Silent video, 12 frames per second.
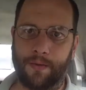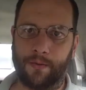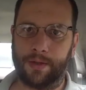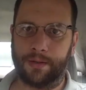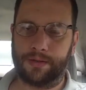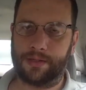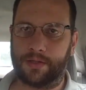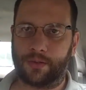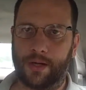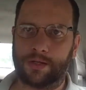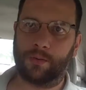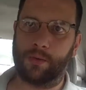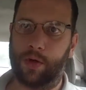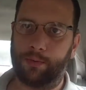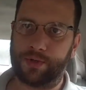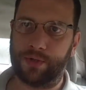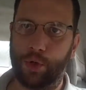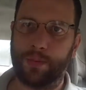We were in this situation where
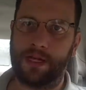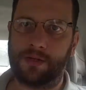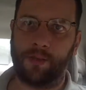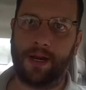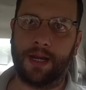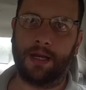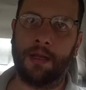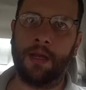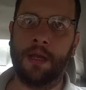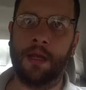almost nobody's winning,